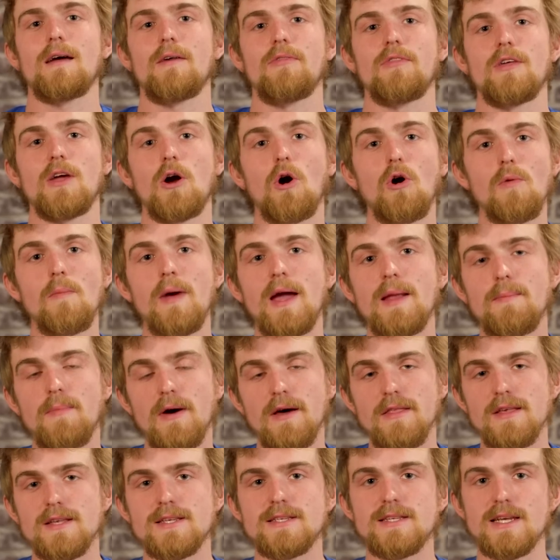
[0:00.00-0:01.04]
The hole made
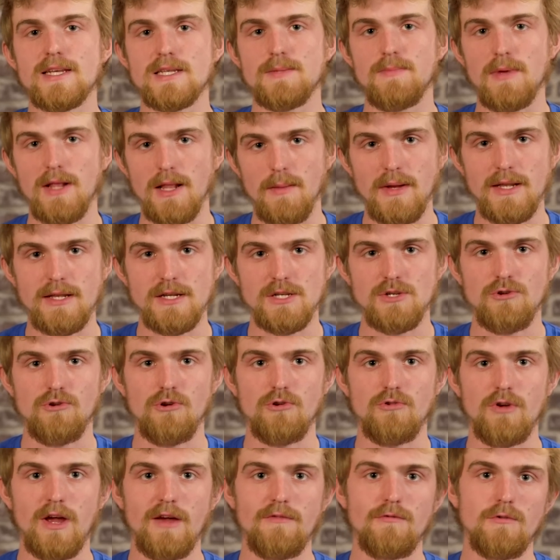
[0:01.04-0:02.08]
by the 6mm
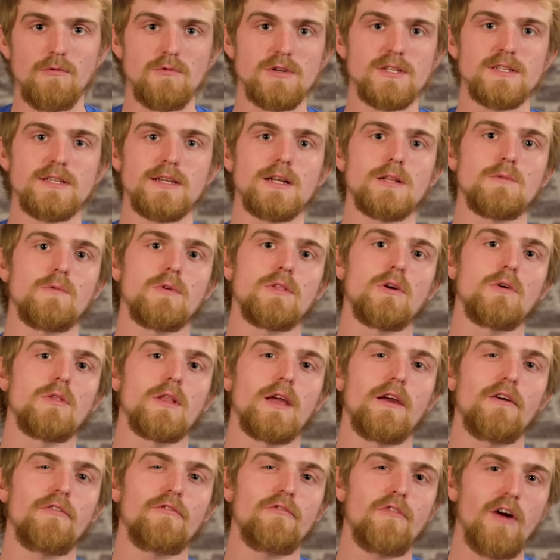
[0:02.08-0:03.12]
screwdriver was sealed with
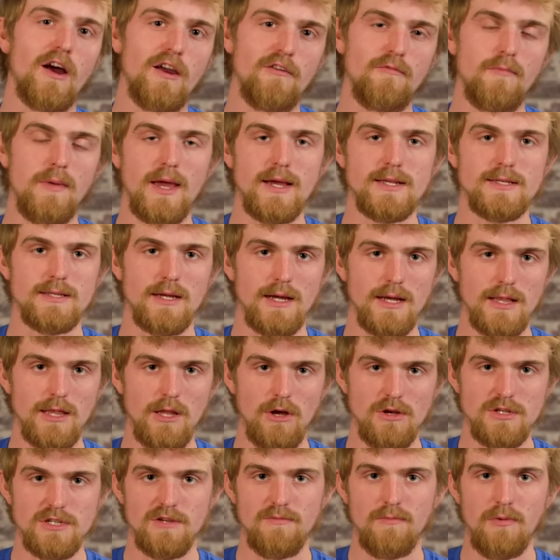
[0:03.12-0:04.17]
only a 5 psi
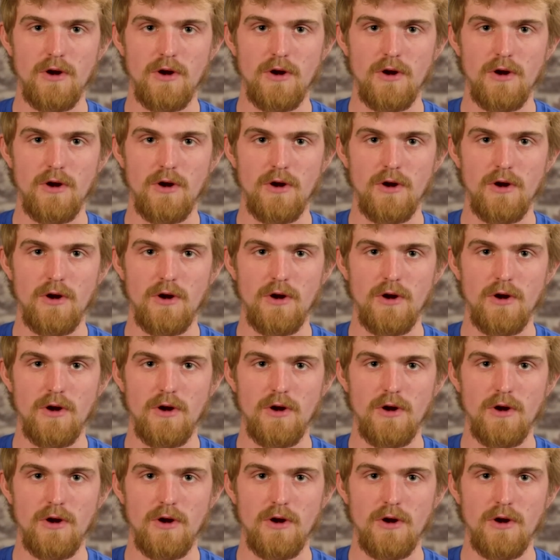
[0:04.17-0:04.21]
loss of